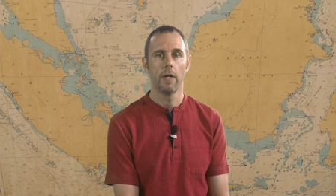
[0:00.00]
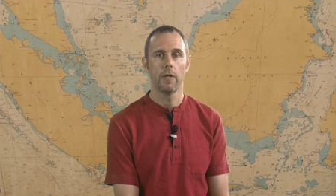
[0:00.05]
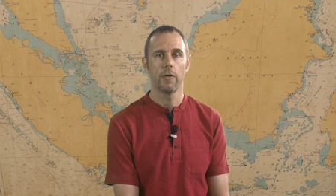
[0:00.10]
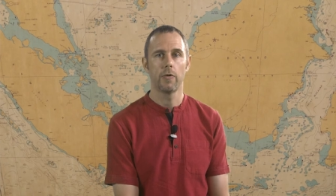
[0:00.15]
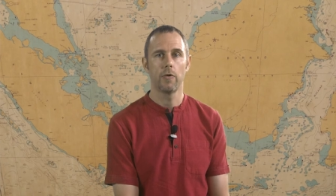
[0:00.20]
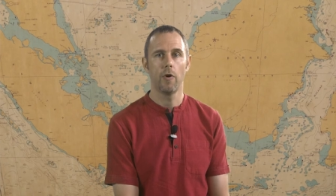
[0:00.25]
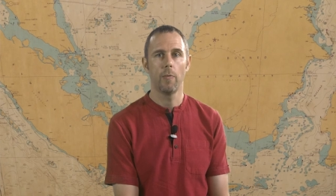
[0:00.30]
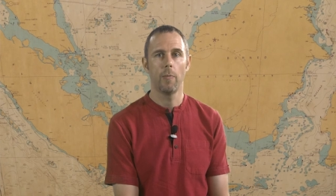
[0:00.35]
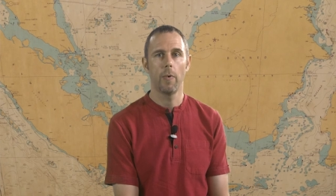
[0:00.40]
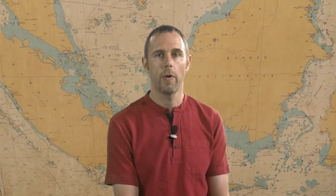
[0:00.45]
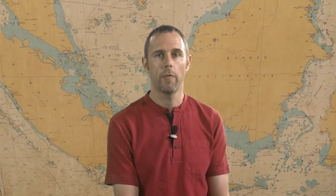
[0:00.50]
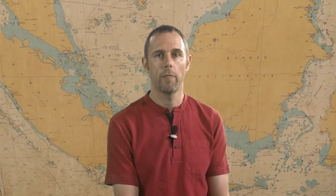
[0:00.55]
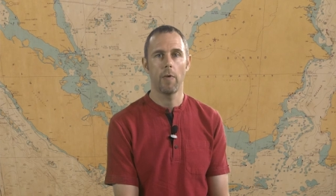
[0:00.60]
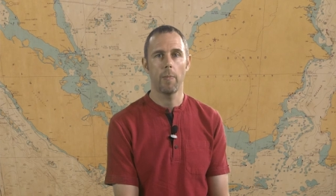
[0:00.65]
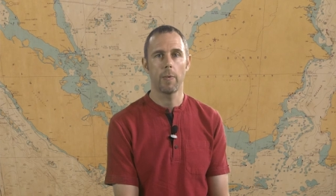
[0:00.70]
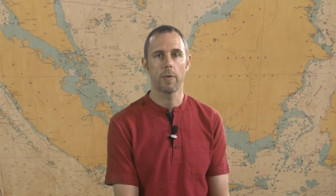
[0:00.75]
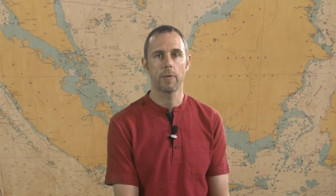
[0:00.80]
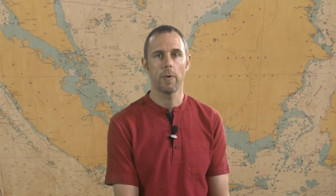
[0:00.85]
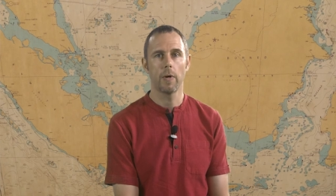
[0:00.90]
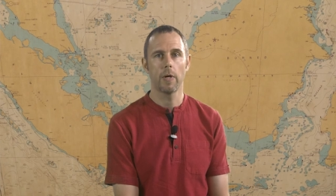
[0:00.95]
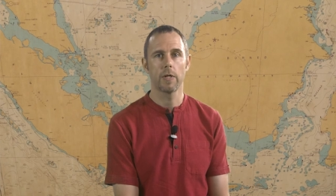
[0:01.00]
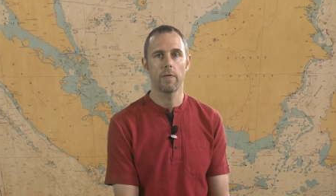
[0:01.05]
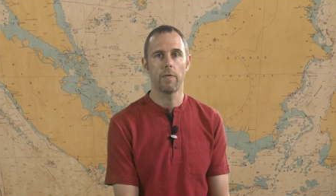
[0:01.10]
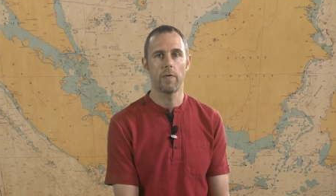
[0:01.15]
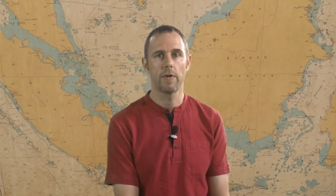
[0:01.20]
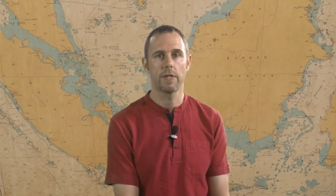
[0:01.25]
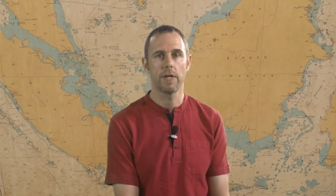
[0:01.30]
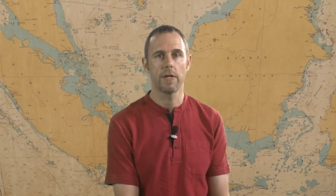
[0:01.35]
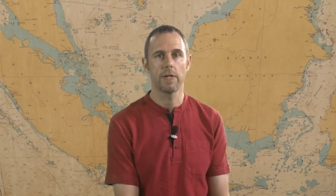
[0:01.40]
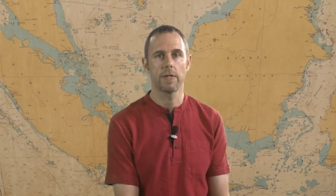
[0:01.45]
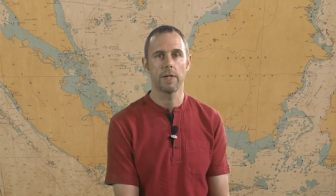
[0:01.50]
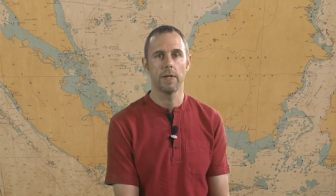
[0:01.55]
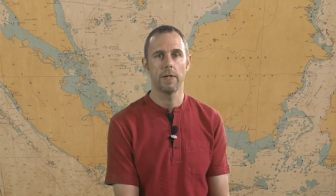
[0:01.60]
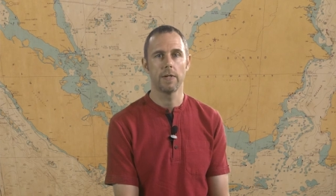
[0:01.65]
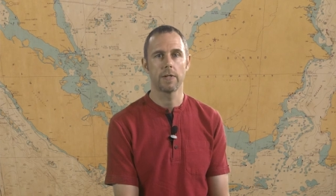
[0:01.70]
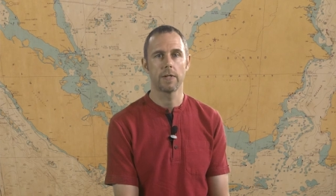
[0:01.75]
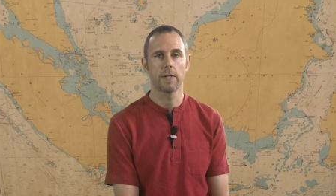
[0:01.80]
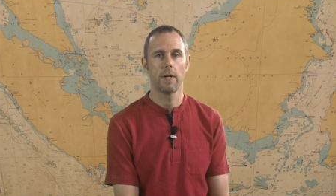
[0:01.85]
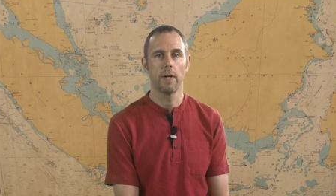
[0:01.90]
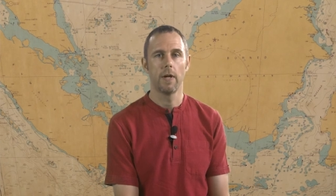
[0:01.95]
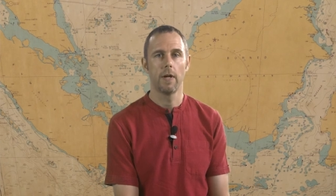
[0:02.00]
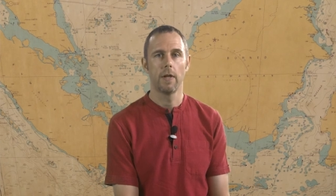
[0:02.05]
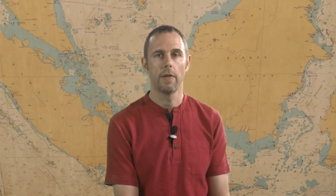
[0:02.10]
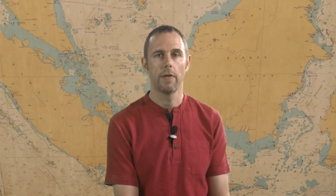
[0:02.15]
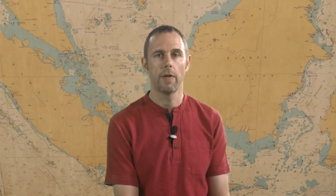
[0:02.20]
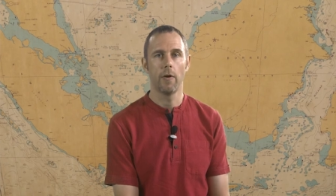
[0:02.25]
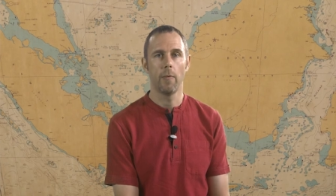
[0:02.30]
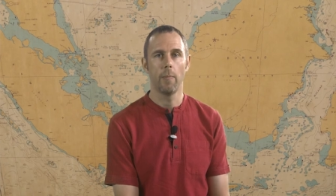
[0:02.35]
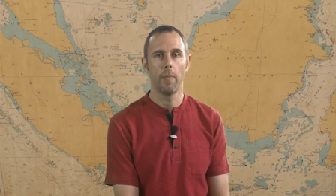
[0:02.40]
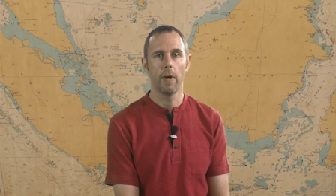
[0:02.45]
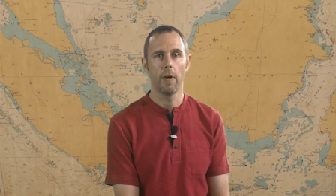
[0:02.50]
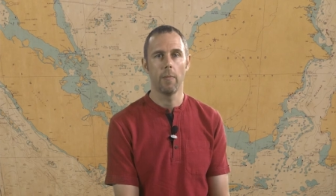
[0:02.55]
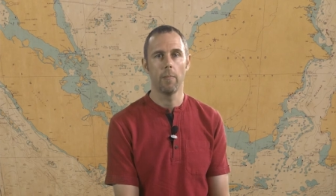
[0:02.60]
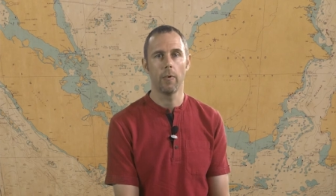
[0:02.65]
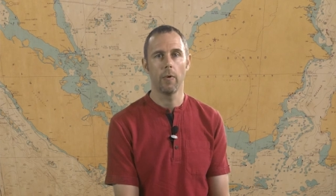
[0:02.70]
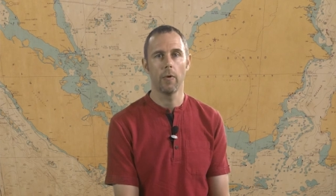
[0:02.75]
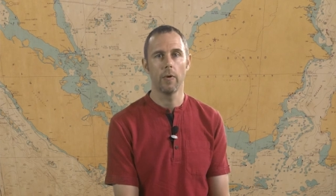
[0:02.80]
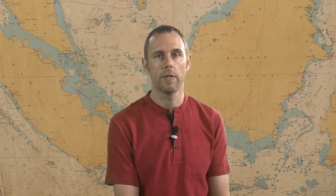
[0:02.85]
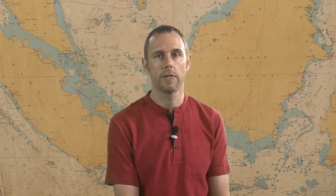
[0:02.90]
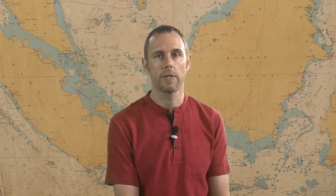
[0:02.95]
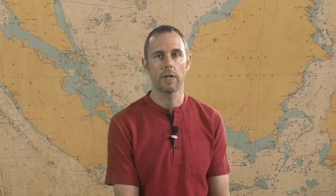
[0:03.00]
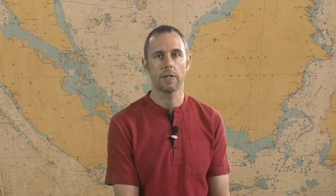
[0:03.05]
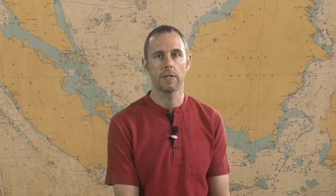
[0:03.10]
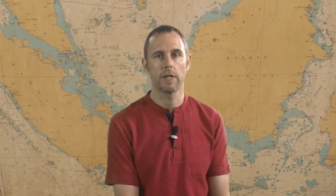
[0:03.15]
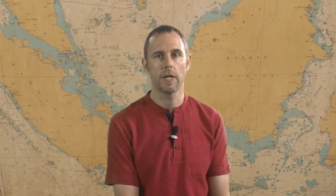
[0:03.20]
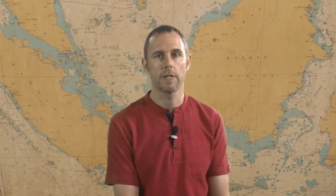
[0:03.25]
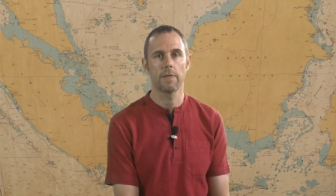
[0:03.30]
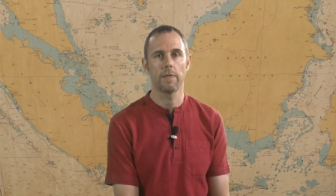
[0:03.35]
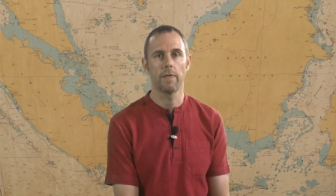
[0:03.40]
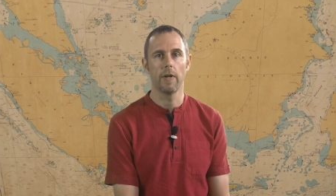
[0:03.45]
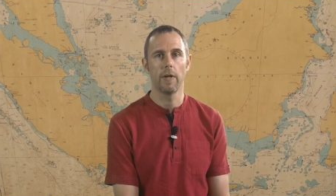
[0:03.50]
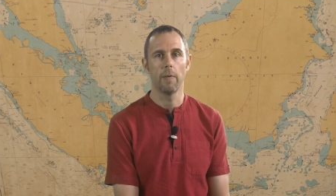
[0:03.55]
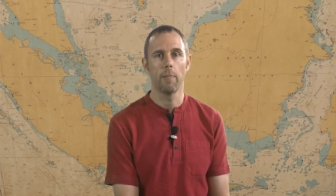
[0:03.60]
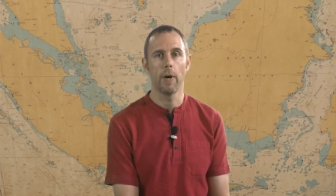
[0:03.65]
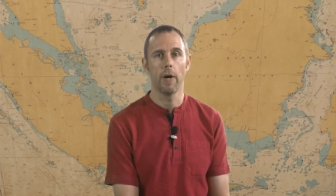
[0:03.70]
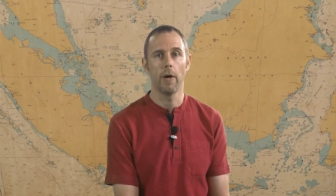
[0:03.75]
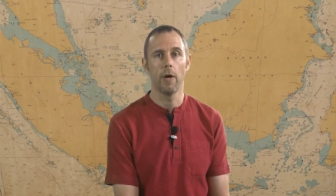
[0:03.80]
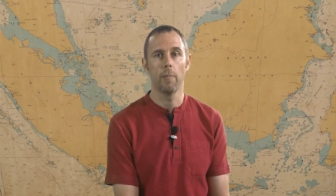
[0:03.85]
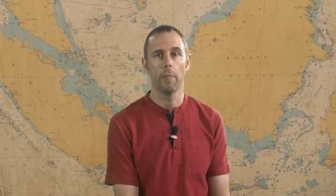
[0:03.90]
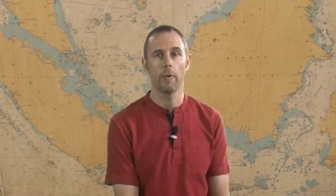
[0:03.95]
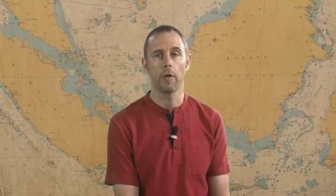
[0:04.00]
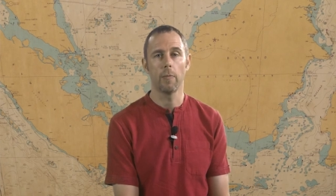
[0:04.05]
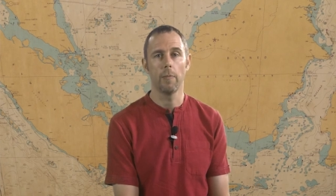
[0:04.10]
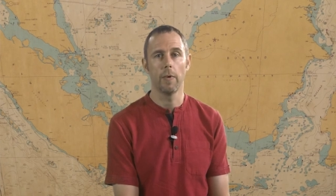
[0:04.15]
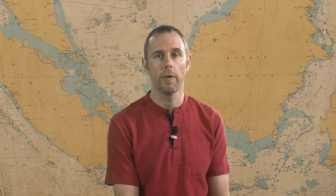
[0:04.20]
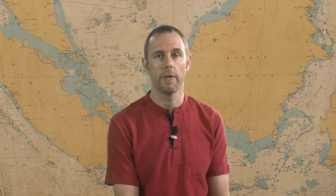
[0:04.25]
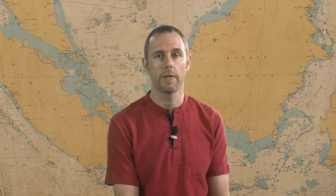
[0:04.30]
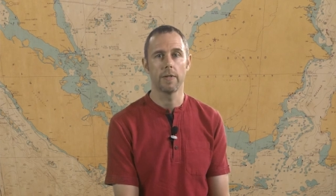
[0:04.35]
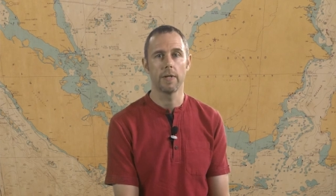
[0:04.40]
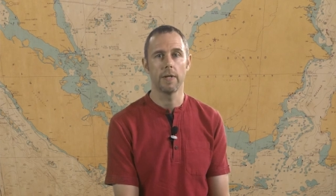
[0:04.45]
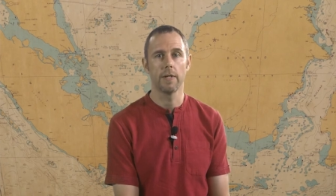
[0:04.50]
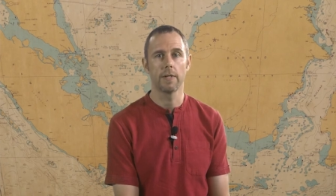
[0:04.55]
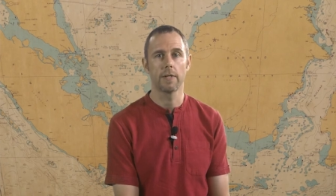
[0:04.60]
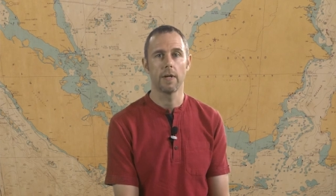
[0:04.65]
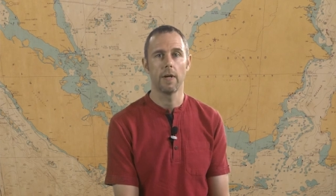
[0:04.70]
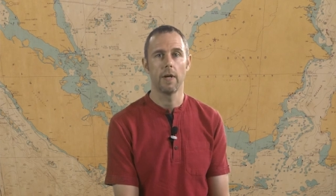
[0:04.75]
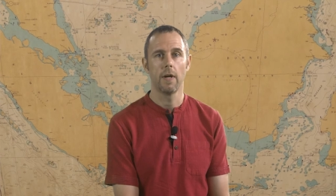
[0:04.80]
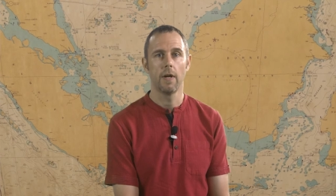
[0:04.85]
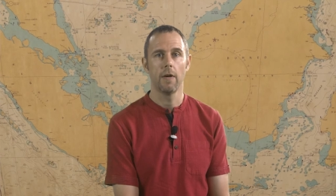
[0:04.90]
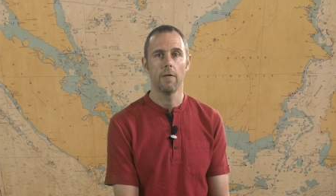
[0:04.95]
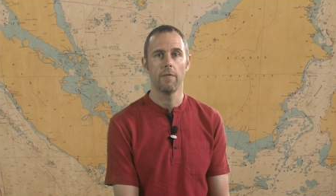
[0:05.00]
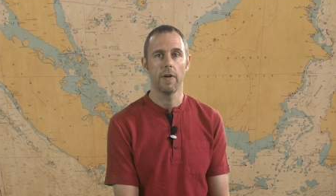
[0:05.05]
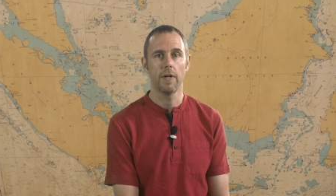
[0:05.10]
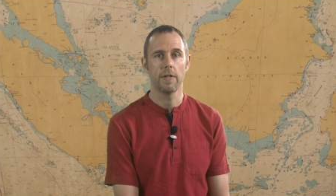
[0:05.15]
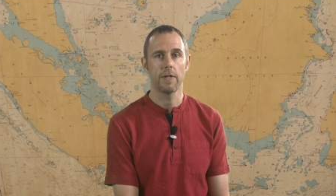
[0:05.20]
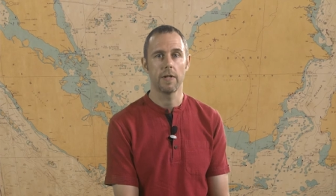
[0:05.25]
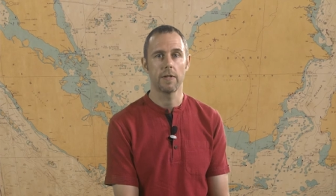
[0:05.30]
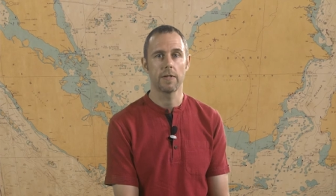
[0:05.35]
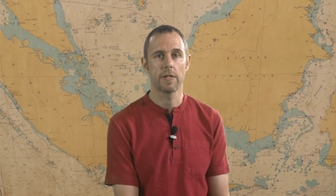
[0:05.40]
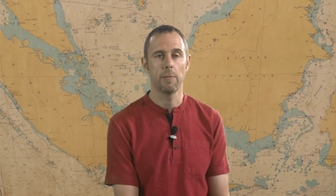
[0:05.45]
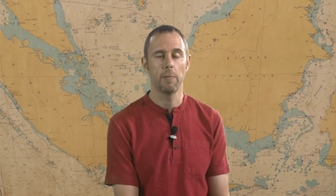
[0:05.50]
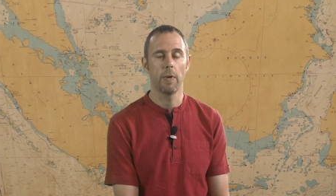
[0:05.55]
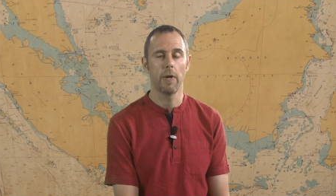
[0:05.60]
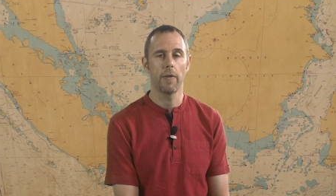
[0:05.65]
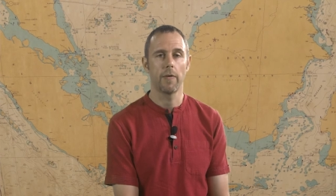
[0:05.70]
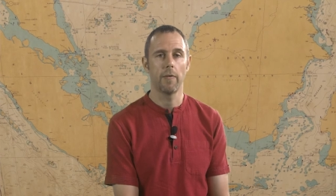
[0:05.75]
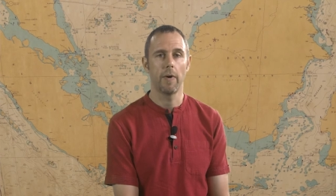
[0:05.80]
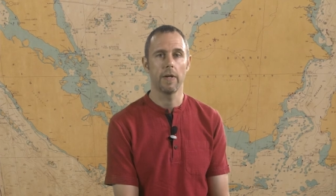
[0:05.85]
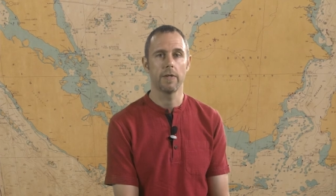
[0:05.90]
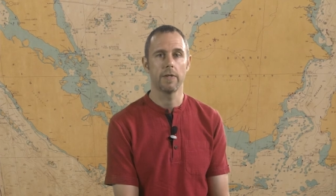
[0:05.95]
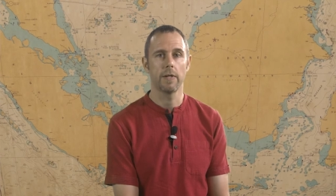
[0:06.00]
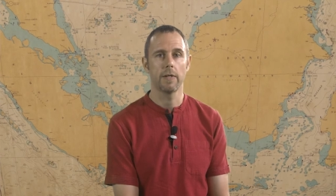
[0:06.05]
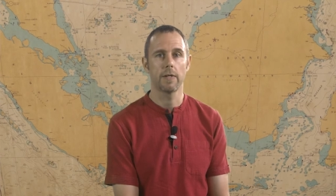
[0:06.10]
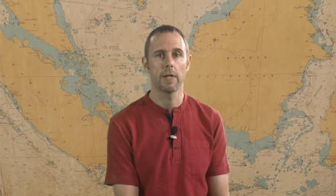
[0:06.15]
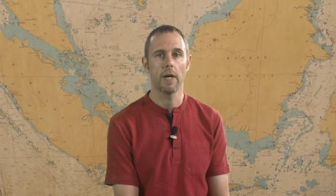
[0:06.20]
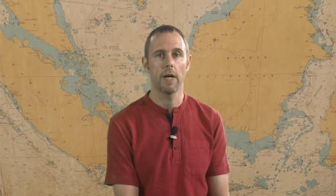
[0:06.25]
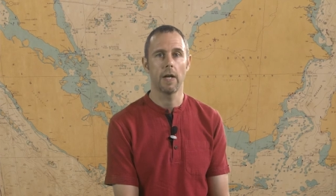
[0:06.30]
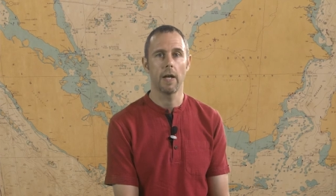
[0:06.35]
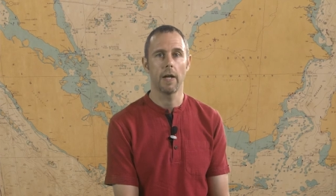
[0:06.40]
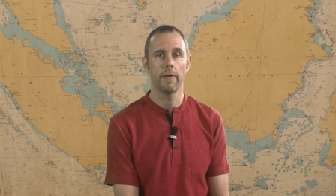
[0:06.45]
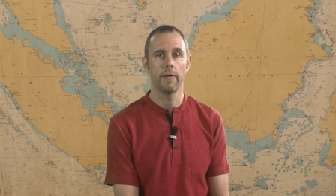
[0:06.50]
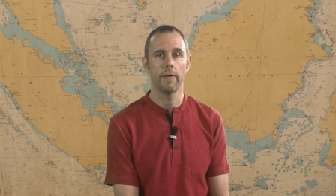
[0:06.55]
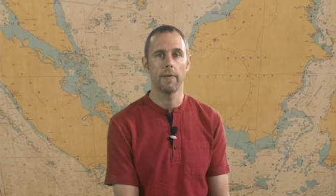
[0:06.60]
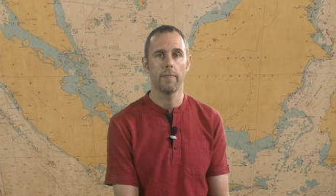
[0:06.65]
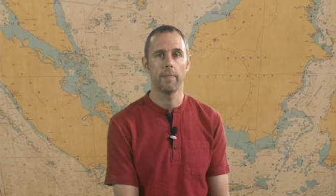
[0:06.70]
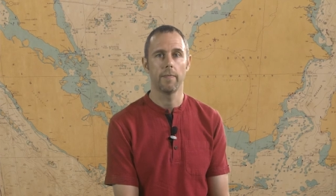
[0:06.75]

drew upon repertoires of resistance that had been employed successfully by urban communities facing similar threats in Thailand.